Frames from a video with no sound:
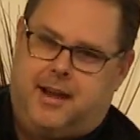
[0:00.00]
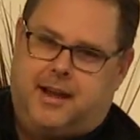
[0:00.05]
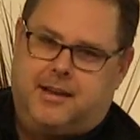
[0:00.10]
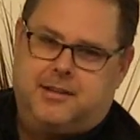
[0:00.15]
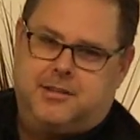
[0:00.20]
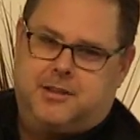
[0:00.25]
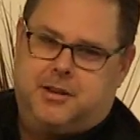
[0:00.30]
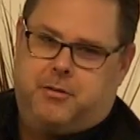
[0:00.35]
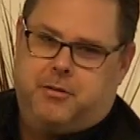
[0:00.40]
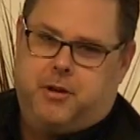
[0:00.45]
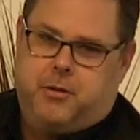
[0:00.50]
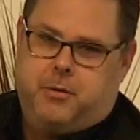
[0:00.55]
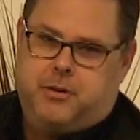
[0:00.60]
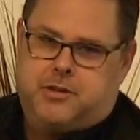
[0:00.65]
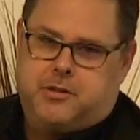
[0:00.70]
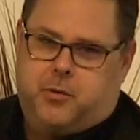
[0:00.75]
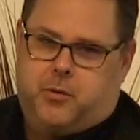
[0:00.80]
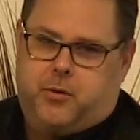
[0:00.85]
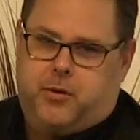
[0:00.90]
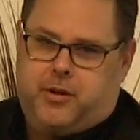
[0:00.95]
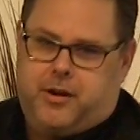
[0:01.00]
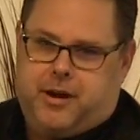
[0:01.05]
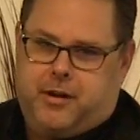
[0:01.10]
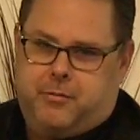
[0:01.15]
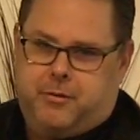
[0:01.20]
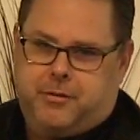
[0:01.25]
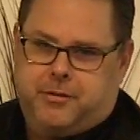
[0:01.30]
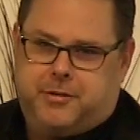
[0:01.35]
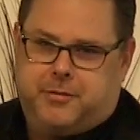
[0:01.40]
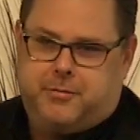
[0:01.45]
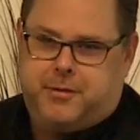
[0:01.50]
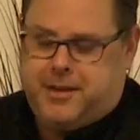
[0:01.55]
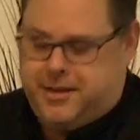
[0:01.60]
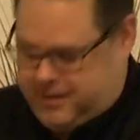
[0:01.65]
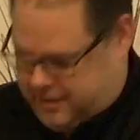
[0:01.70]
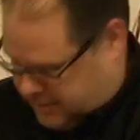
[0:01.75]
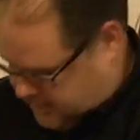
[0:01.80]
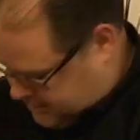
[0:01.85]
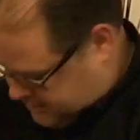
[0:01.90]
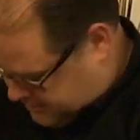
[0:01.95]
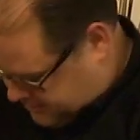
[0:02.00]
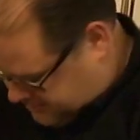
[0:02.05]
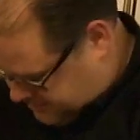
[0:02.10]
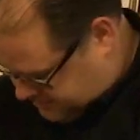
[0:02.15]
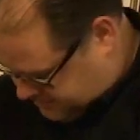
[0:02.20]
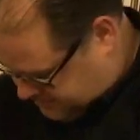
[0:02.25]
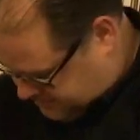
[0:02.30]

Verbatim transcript: I just don't know which order I want to read it in.